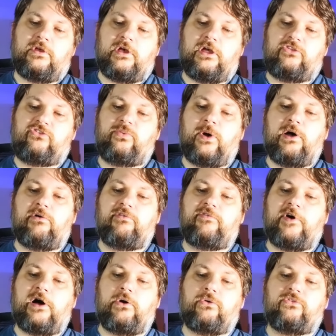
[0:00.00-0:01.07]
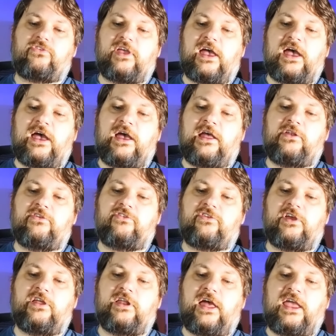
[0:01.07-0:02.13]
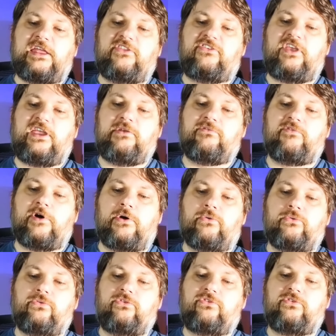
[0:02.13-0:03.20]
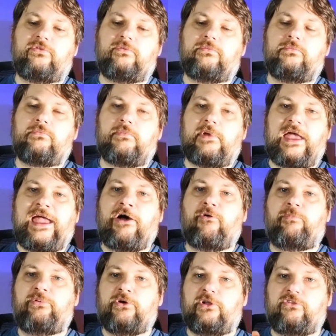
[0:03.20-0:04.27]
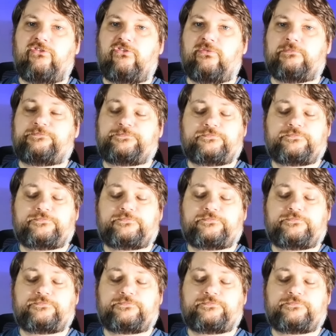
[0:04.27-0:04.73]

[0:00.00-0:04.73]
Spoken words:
a 12 volt and an 18 volt output.